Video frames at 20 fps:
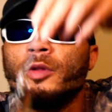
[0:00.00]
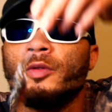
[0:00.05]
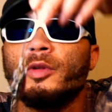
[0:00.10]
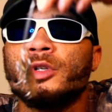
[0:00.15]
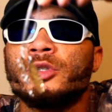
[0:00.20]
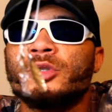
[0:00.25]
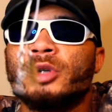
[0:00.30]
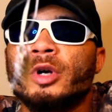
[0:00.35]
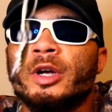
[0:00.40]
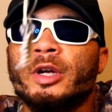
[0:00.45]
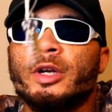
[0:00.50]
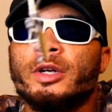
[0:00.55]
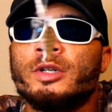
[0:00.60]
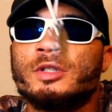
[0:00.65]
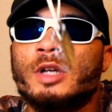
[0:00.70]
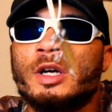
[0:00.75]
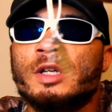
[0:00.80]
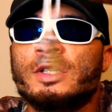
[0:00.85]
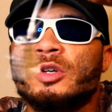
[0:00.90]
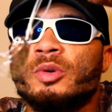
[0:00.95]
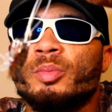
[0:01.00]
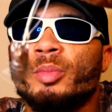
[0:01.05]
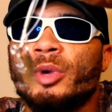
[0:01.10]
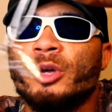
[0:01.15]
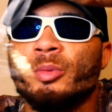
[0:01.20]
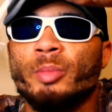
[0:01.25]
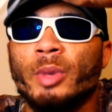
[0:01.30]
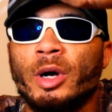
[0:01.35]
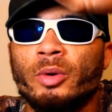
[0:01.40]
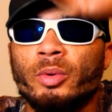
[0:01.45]
This right here is also
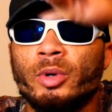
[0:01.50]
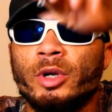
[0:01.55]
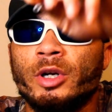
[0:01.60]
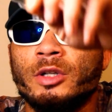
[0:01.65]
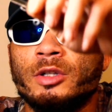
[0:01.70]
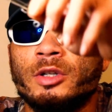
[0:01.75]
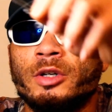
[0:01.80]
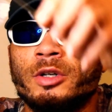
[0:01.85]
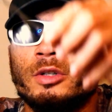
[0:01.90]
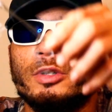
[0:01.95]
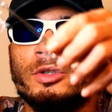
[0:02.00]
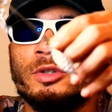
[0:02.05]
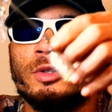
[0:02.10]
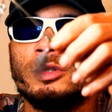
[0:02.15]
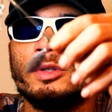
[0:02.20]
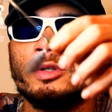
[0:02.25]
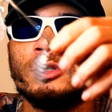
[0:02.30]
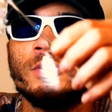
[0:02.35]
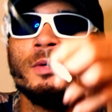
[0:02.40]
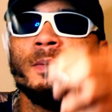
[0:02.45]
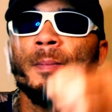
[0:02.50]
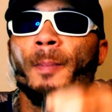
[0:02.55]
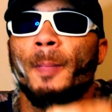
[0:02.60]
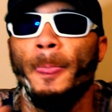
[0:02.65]
made by Red Alert Lures.